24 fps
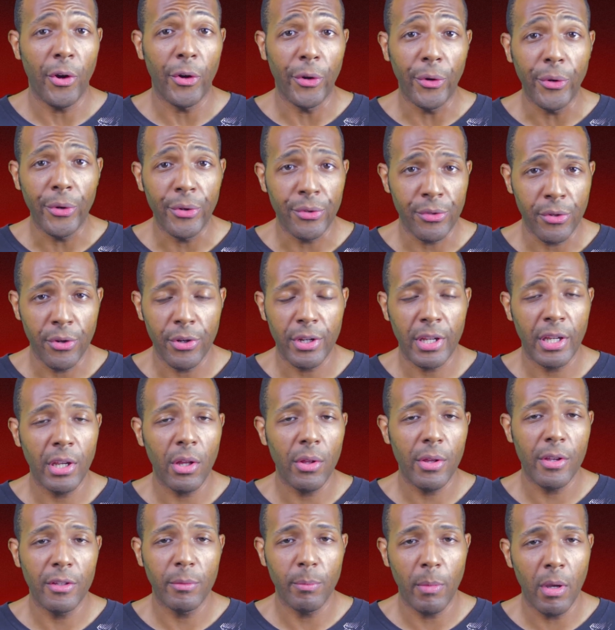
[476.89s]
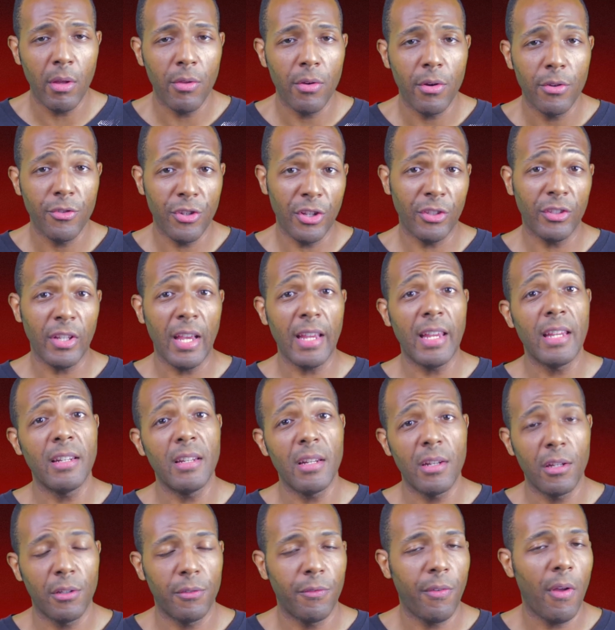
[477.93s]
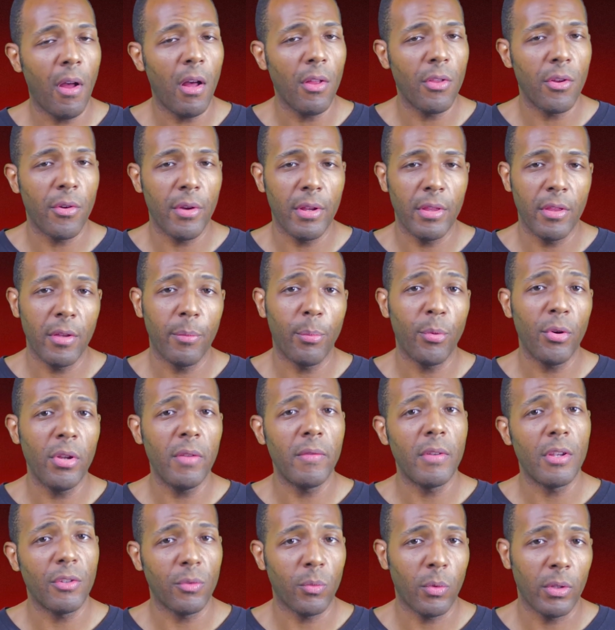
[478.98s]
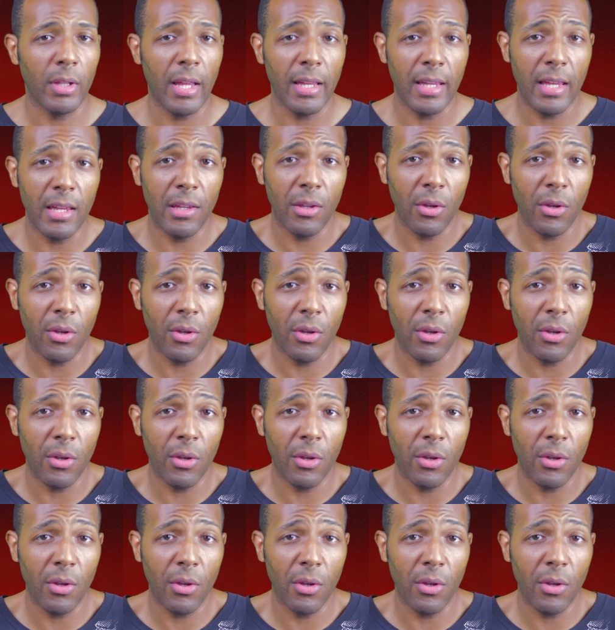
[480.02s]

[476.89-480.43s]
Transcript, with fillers: hurt or kill his mother, just like he did his father in the previous one. Like he